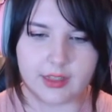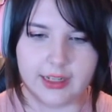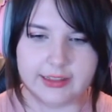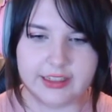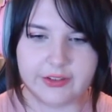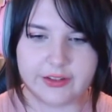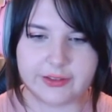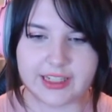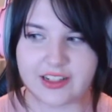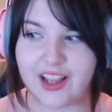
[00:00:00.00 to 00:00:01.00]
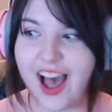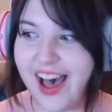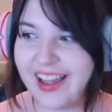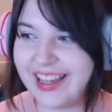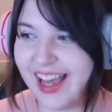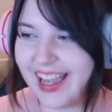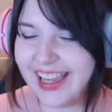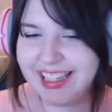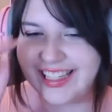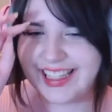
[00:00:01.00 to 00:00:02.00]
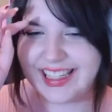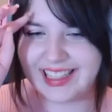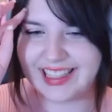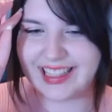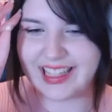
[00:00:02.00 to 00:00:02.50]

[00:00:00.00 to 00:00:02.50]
Levi from Attack of the- Oh, nice!